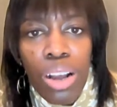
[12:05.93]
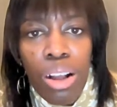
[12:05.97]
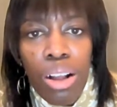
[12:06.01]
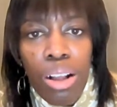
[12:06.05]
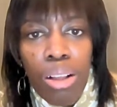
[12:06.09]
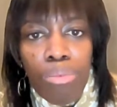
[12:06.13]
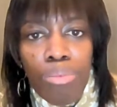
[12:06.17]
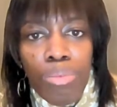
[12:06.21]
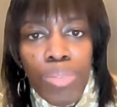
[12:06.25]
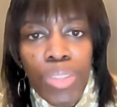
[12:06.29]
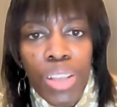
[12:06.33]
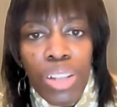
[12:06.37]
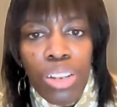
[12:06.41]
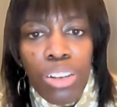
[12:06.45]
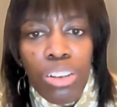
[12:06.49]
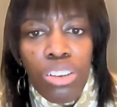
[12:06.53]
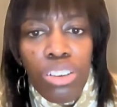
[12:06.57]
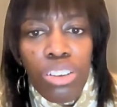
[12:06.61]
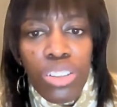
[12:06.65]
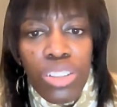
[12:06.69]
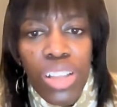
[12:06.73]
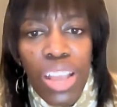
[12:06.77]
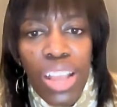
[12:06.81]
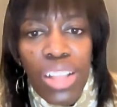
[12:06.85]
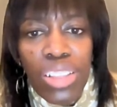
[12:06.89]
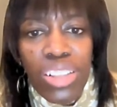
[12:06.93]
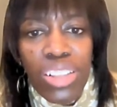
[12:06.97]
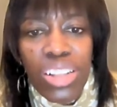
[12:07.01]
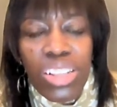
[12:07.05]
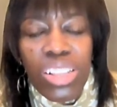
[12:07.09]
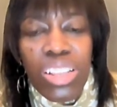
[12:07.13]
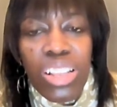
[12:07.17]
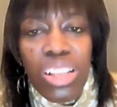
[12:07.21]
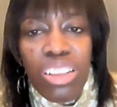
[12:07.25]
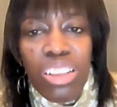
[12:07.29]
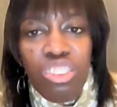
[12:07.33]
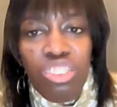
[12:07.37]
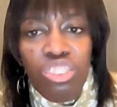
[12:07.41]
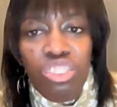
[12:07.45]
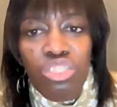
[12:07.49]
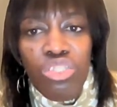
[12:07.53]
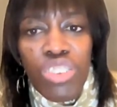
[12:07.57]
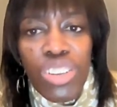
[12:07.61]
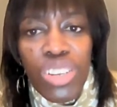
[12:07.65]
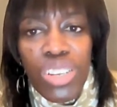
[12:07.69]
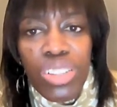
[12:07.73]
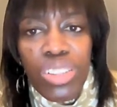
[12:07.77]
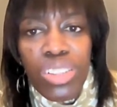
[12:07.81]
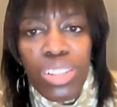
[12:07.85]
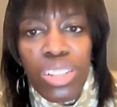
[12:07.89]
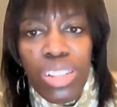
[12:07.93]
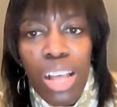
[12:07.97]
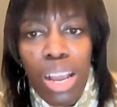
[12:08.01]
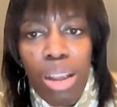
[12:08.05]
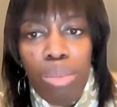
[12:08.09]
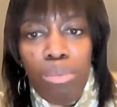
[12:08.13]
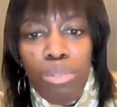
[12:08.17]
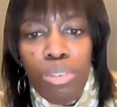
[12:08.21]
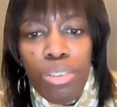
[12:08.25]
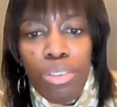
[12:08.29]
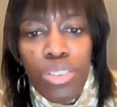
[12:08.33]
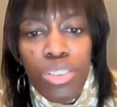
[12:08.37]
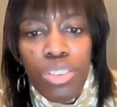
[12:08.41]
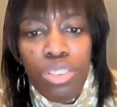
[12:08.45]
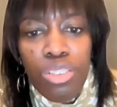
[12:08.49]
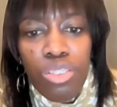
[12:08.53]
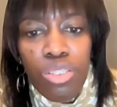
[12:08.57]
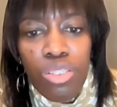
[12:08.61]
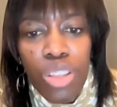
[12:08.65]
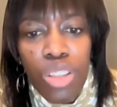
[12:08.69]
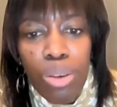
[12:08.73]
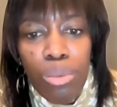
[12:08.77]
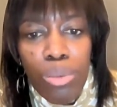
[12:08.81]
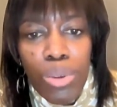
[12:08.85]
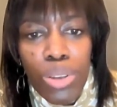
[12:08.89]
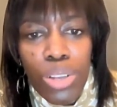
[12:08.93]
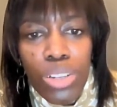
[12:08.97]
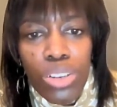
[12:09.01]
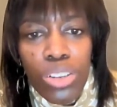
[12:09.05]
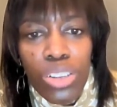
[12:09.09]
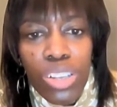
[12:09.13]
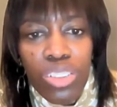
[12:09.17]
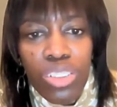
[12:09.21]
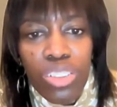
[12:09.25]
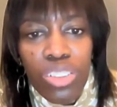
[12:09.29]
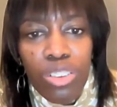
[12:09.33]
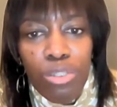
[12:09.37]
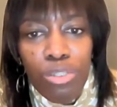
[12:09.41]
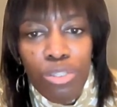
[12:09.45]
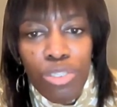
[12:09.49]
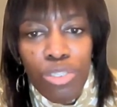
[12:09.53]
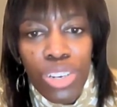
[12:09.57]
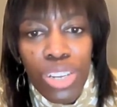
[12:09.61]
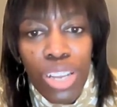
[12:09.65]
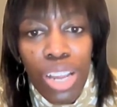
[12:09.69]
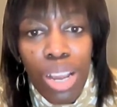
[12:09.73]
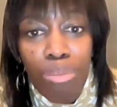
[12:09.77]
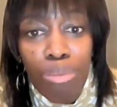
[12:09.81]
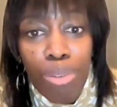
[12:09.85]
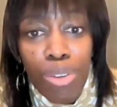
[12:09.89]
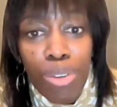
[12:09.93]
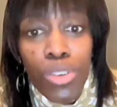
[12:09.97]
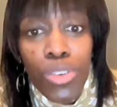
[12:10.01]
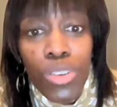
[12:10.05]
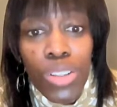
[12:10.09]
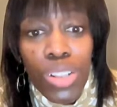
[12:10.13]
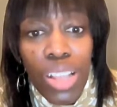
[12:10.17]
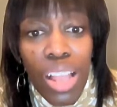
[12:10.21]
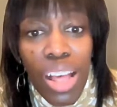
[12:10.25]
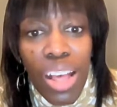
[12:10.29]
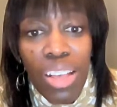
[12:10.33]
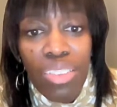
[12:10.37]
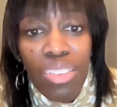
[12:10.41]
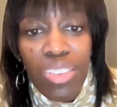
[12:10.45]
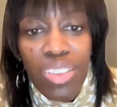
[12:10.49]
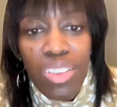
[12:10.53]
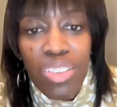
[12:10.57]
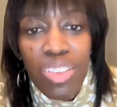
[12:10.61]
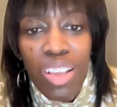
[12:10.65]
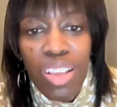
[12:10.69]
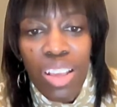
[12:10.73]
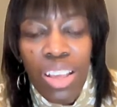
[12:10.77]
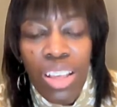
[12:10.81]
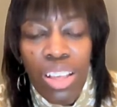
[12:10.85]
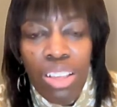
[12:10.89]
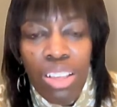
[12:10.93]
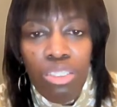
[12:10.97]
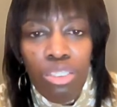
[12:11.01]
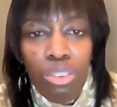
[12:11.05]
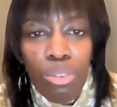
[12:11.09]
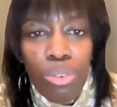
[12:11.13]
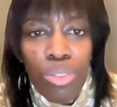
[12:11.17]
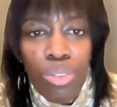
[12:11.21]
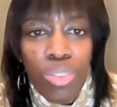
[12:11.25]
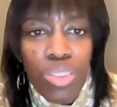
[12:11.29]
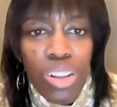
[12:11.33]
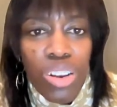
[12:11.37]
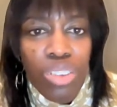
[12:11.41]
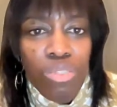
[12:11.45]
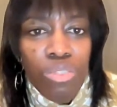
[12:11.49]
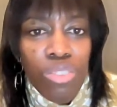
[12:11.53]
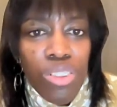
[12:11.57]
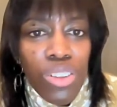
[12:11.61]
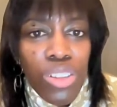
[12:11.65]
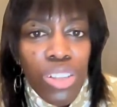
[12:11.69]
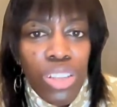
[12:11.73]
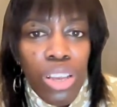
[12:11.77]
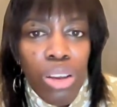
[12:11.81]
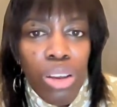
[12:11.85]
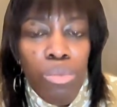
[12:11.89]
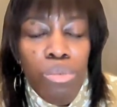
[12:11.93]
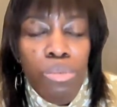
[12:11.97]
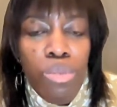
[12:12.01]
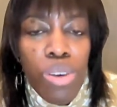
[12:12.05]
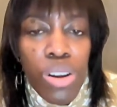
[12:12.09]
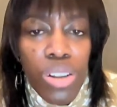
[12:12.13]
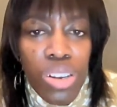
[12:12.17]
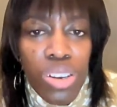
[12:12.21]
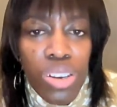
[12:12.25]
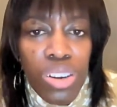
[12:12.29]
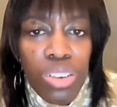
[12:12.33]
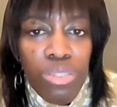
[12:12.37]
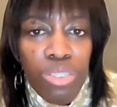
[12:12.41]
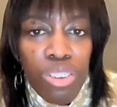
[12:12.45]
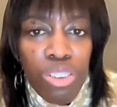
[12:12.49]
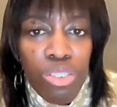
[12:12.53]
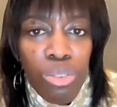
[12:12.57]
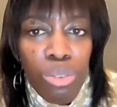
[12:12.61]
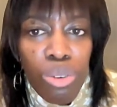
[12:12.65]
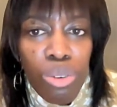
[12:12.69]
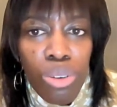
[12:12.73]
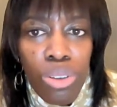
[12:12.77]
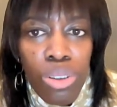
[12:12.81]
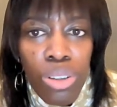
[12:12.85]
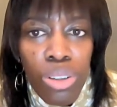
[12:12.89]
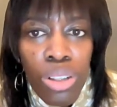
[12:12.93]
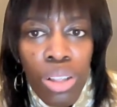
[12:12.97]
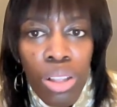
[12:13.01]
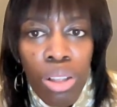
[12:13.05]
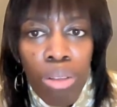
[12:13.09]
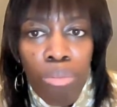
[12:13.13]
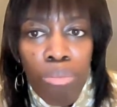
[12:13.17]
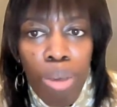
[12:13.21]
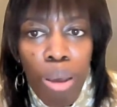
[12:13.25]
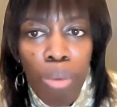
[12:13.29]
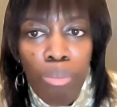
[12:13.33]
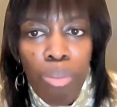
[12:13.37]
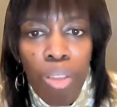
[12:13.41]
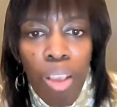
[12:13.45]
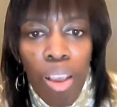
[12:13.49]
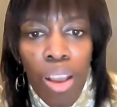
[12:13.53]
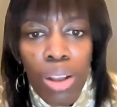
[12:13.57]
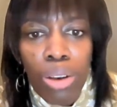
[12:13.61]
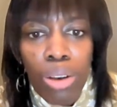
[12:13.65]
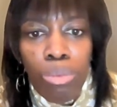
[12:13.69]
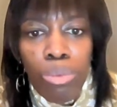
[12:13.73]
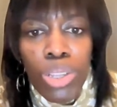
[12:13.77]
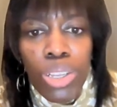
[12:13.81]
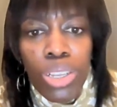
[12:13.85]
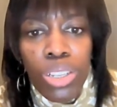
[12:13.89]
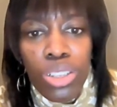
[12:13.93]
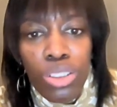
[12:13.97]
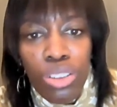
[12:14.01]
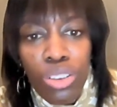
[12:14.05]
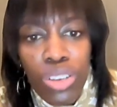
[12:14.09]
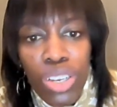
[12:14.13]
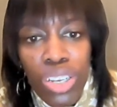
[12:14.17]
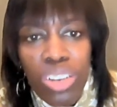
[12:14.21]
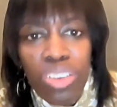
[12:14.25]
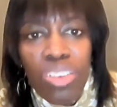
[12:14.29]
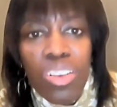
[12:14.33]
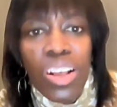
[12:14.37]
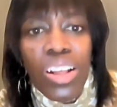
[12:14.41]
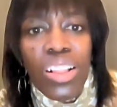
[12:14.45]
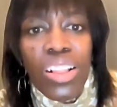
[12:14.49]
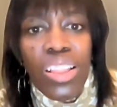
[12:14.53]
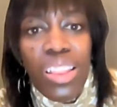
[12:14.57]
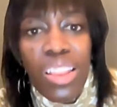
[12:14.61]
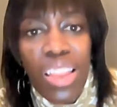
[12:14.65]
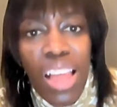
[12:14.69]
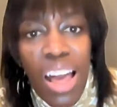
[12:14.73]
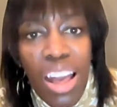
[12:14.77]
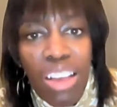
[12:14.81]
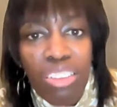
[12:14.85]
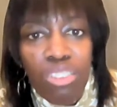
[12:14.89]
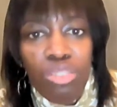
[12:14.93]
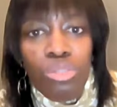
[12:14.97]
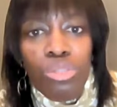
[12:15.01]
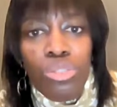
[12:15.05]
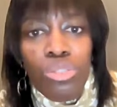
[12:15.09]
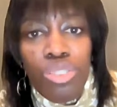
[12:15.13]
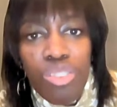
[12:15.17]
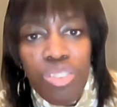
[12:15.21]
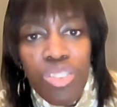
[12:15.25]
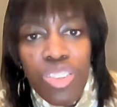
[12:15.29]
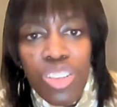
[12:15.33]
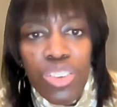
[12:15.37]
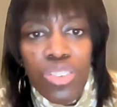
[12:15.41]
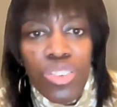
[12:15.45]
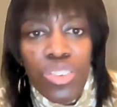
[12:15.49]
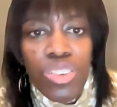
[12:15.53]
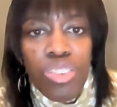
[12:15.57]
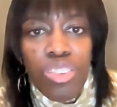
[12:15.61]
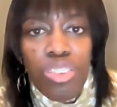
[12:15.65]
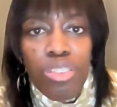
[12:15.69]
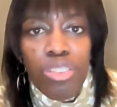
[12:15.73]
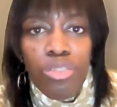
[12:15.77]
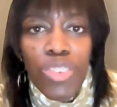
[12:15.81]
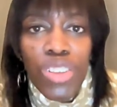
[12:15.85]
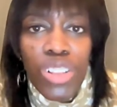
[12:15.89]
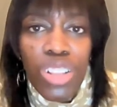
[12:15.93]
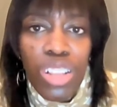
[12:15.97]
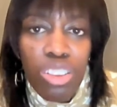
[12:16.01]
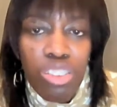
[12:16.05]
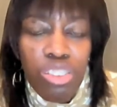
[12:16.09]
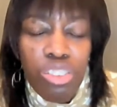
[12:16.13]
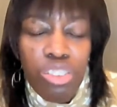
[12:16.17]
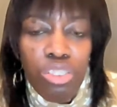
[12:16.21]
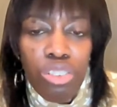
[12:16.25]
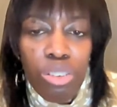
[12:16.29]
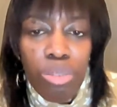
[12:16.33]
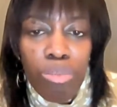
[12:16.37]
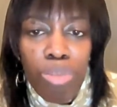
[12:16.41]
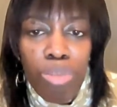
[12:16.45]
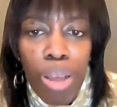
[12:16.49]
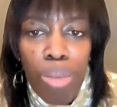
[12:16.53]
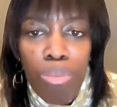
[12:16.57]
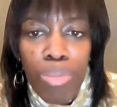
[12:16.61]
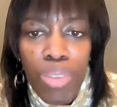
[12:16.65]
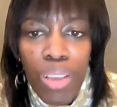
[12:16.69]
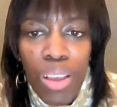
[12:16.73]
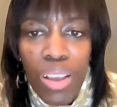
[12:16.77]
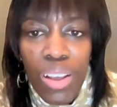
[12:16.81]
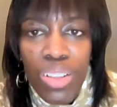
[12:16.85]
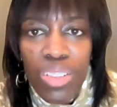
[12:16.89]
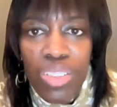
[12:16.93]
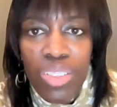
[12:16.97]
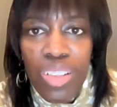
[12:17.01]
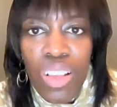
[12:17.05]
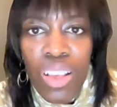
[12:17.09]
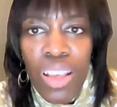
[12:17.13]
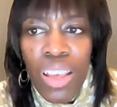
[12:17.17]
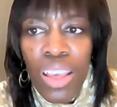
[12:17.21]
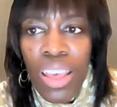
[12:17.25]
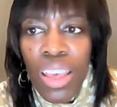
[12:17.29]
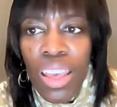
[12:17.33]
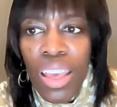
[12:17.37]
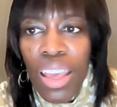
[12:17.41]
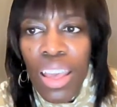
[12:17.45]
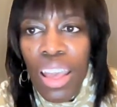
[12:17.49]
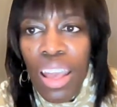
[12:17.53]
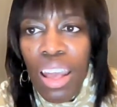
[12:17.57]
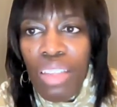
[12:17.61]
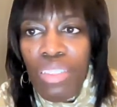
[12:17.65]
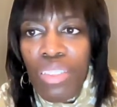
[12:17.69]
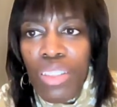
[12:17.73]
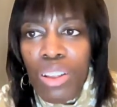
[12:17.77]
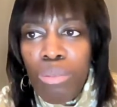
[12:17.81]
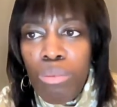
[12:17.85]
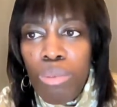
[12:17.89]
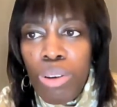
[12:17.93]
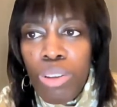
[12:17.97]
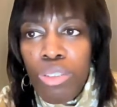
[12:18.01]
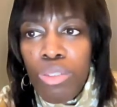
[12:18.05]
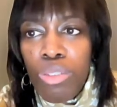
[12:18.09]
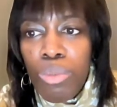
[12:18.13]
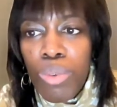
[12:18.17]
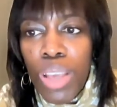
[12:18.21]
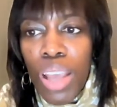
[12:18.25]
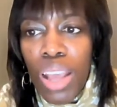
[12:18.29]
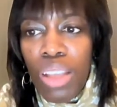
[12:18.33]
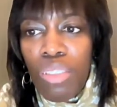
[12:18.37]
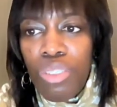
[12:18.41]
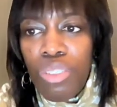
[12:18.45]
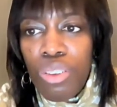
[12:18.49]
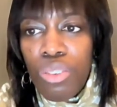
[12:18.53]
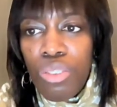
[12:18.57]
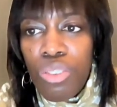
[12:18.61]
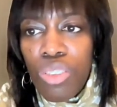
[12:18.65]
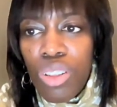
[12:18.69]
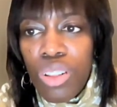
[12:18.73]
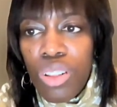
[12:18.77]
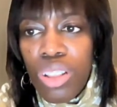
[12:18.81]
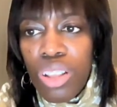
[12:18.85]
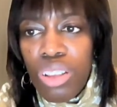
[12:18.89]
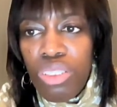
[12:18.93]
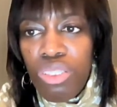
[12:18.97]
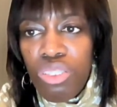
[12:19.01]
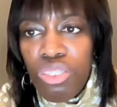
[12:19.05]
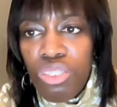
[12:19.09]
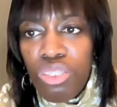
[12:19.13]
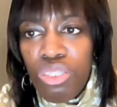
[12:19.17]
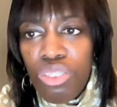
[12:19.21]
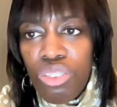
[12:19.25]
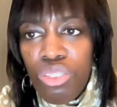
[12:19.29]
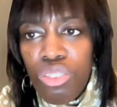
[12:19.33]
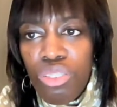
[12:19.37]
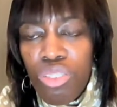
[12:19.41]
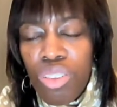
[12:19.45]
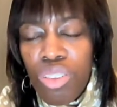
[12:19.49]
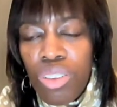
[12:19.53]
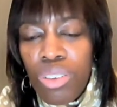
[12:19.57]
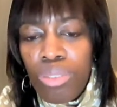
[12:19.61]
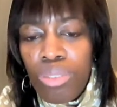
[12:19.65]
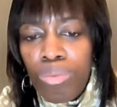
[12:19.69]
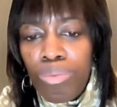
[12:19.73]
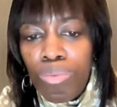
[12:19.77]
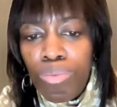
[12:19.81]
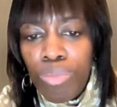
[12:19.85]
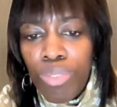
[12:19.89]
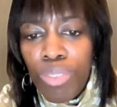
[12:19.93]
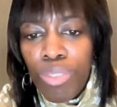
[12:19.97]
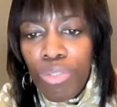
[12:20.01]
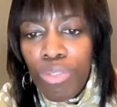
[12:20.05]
we then looked at clustering the library so that we could look at different chemical classes. So instead of looking at one individual peptide, we can look at a class or a series of clustered peptides. And then once we had those clusters,